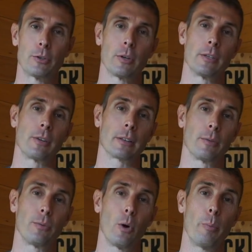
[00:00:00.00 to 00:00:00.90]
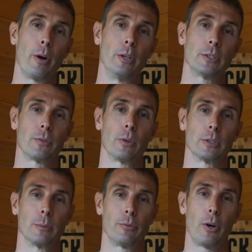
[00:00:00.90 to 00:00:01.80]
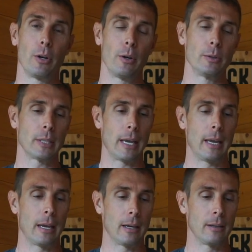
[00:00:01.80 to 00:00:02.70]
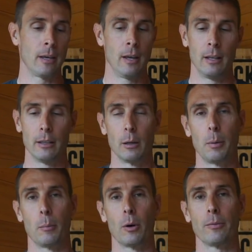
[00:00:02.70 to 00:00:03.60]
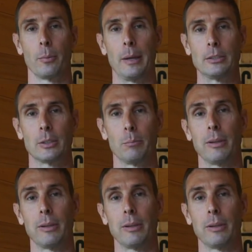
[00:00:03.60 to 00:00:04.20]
Be sure to check the full post for some photos and a little bit more information,